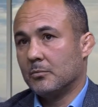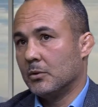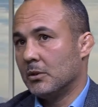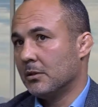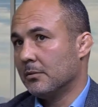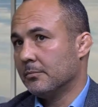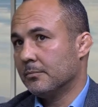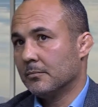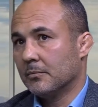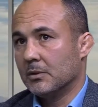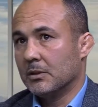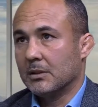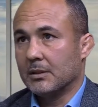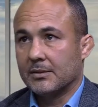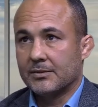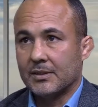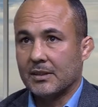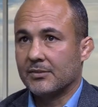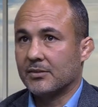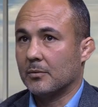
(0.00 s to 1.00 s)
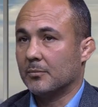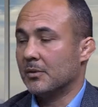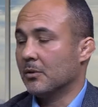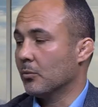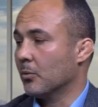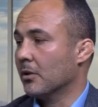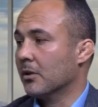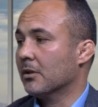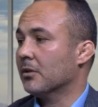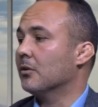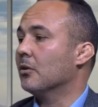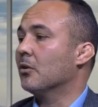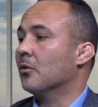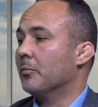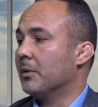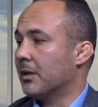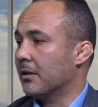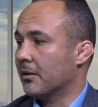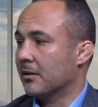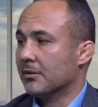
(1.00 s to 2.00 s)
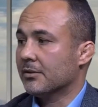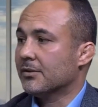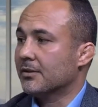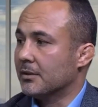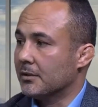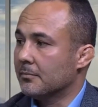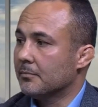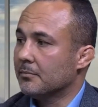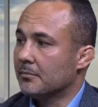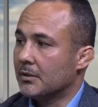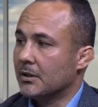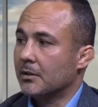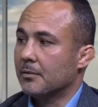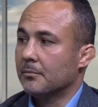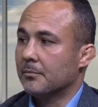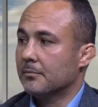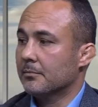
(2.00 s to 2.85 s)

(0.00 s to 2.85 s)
well, that's not something we're going to know about, honestly. Okay. Yeah.